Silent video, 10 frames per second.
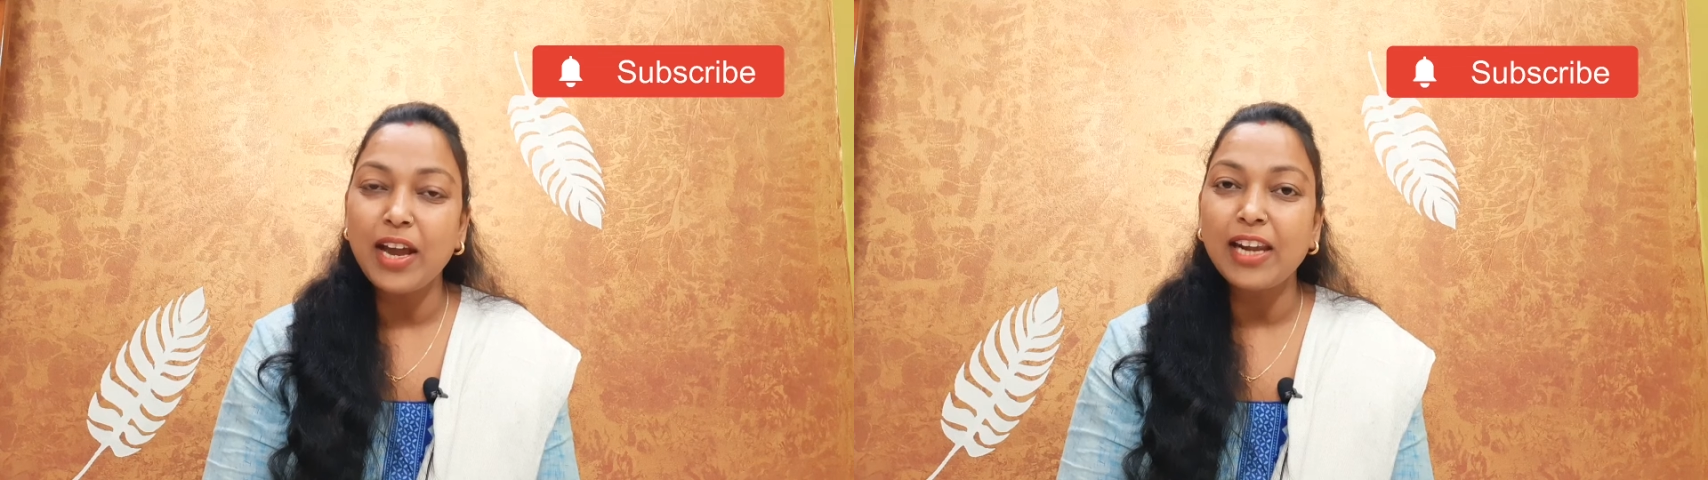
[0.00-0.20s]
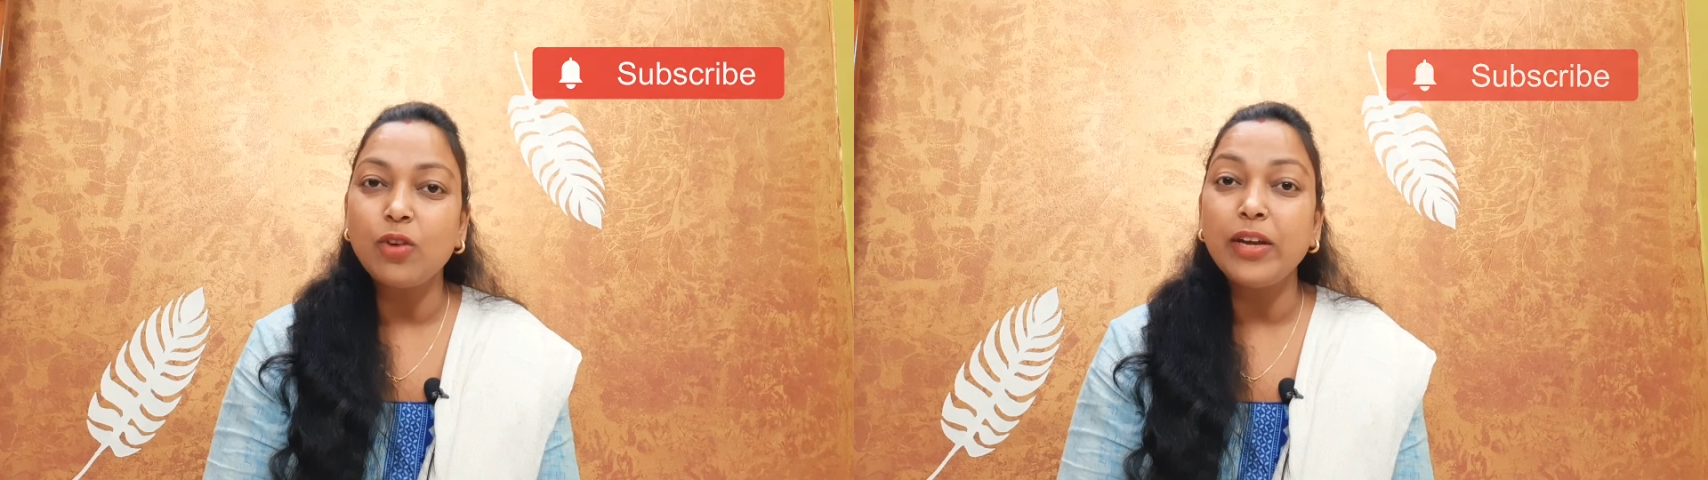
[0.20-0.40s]

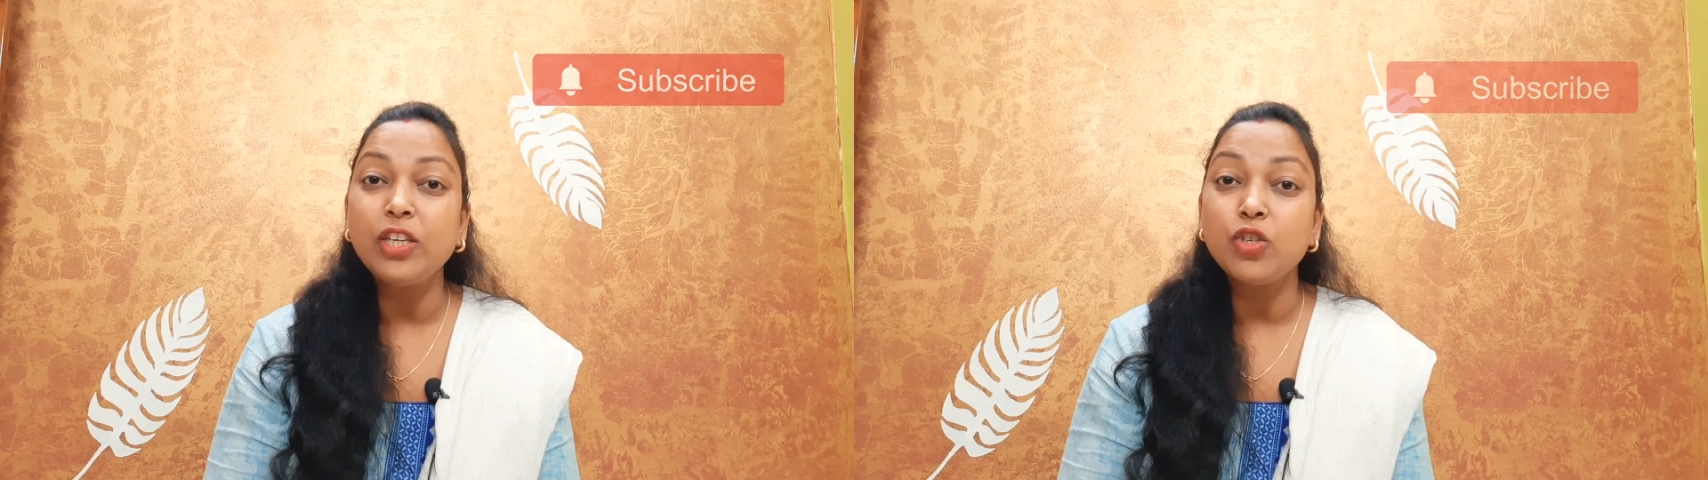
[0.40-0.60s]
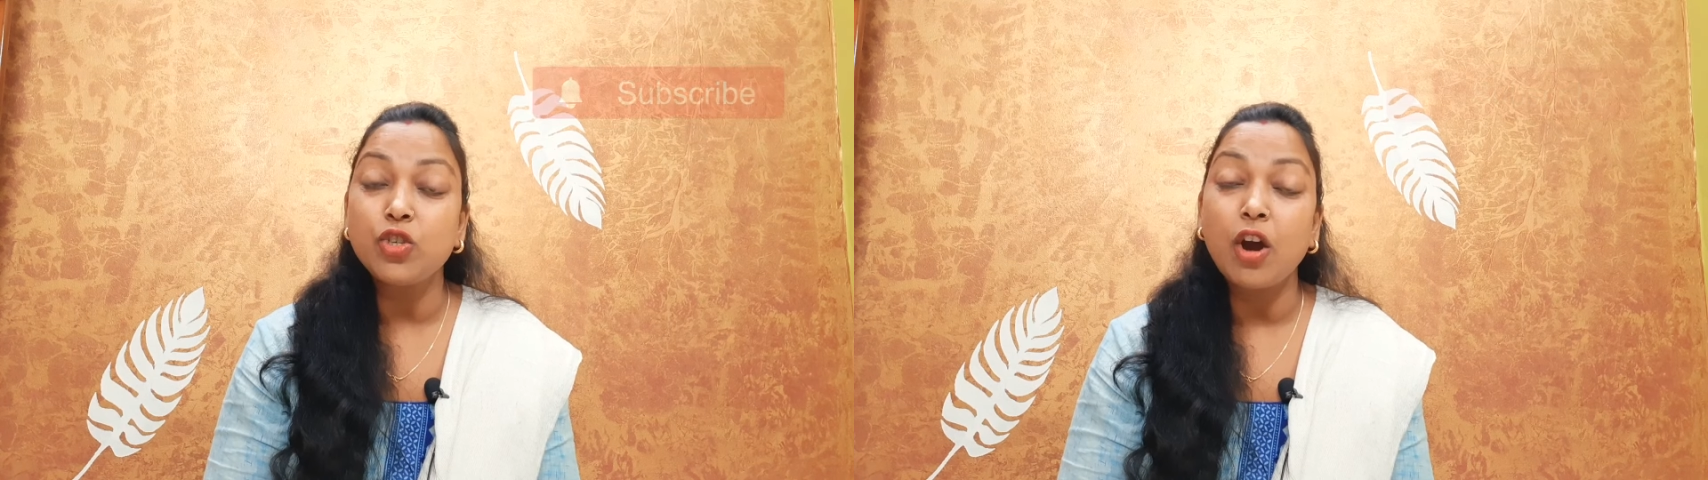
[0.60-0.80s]
we are
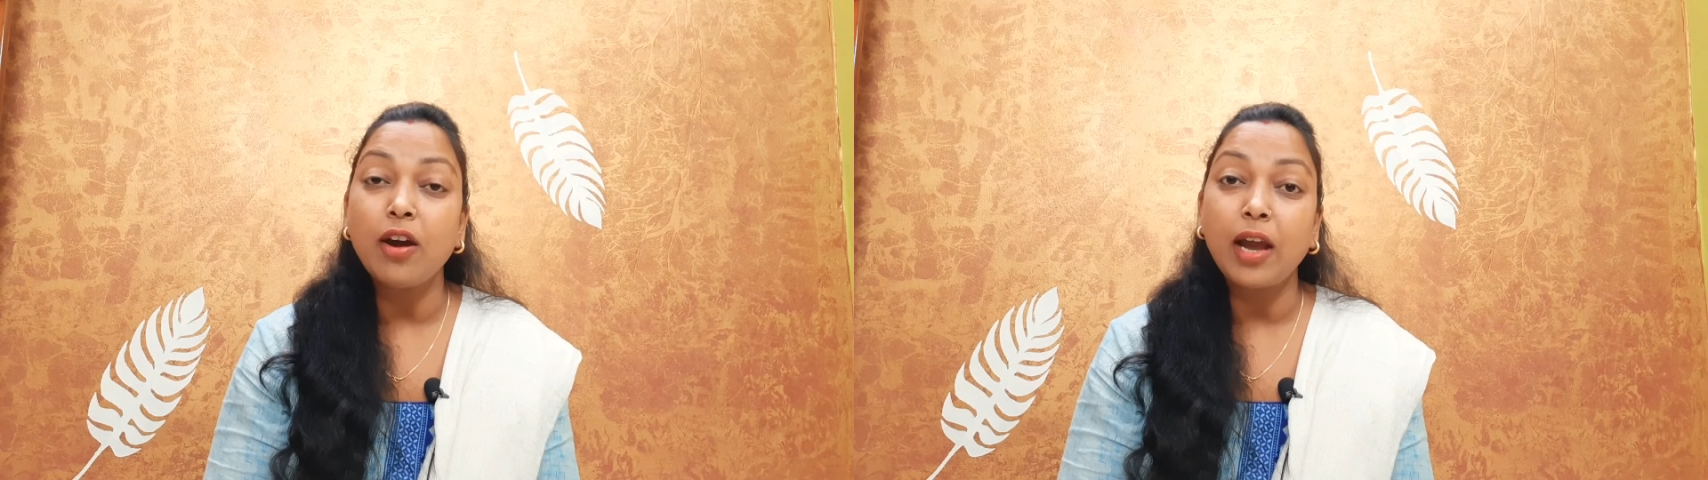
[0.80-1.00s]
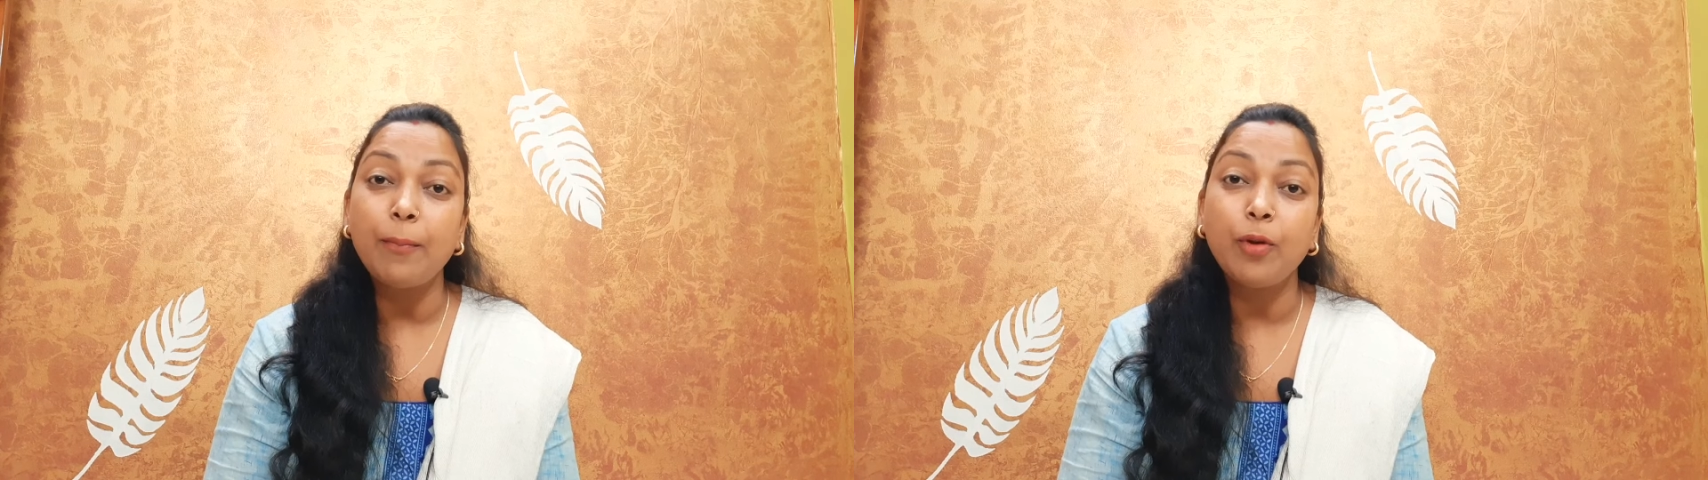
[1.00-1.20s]
going to
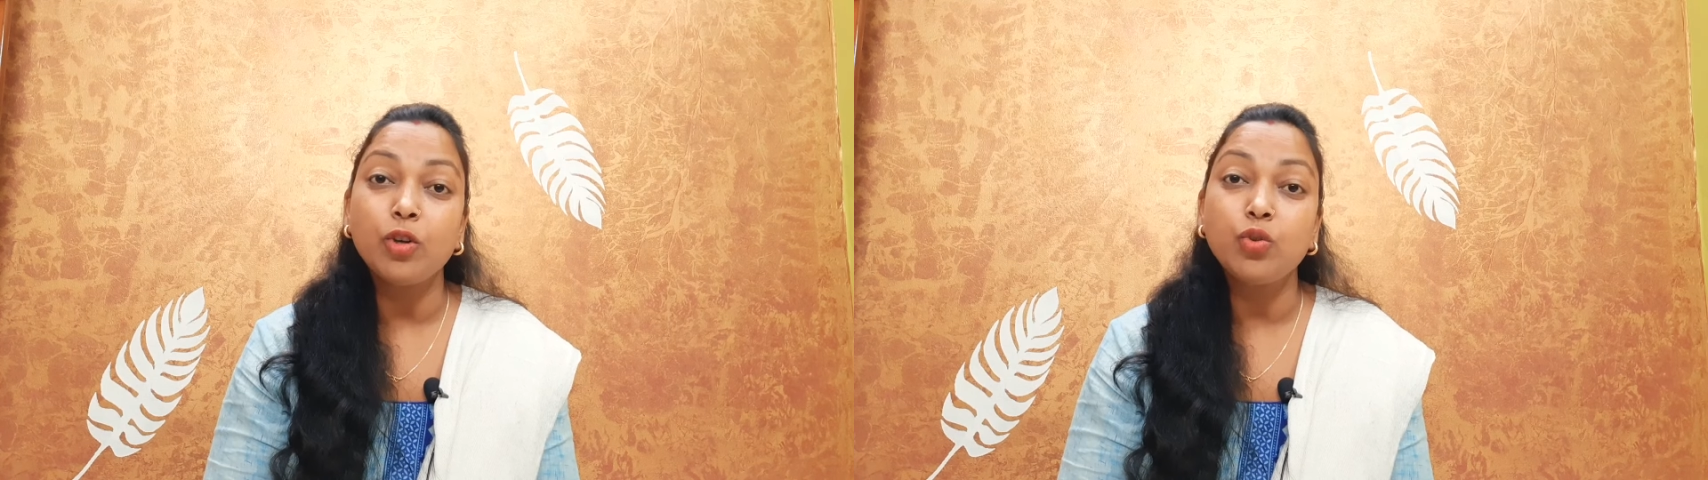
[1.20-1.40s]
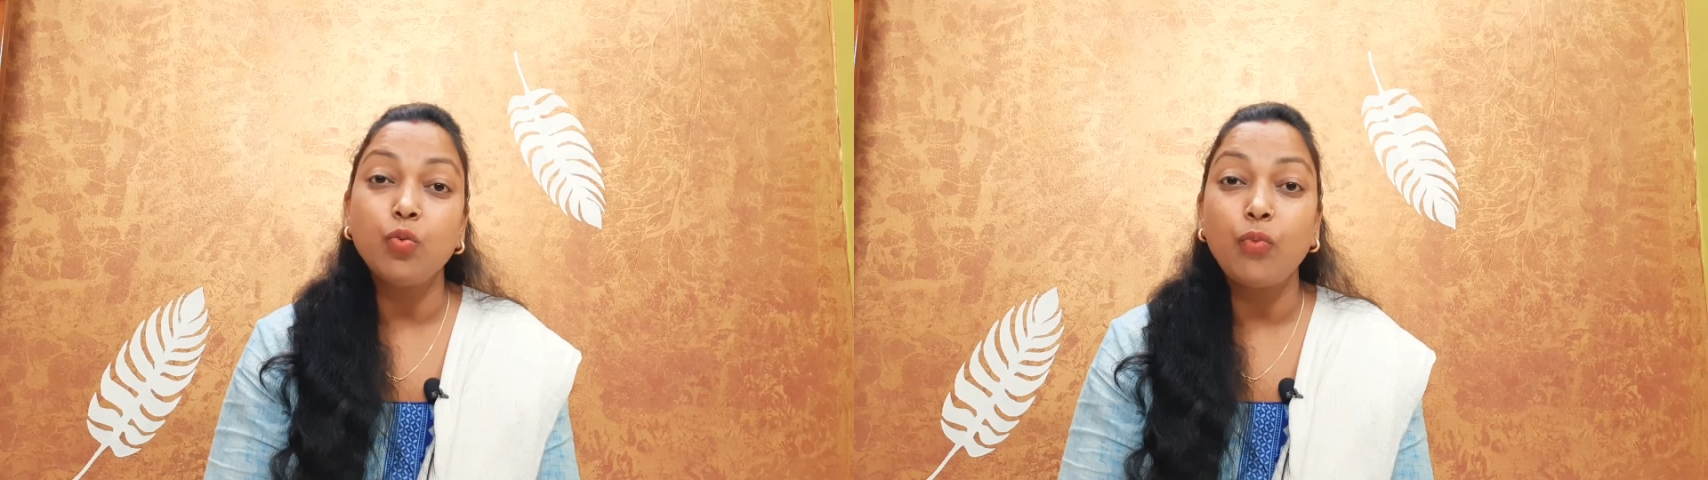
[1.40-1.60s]
talk
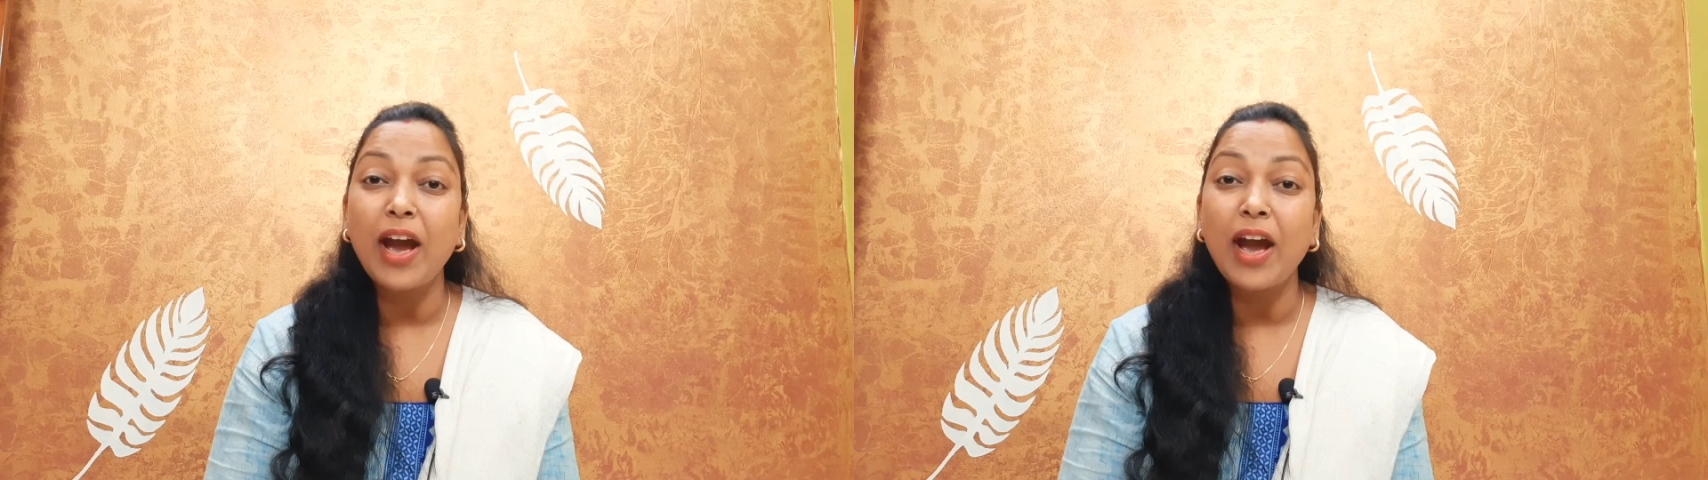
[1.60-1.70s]
about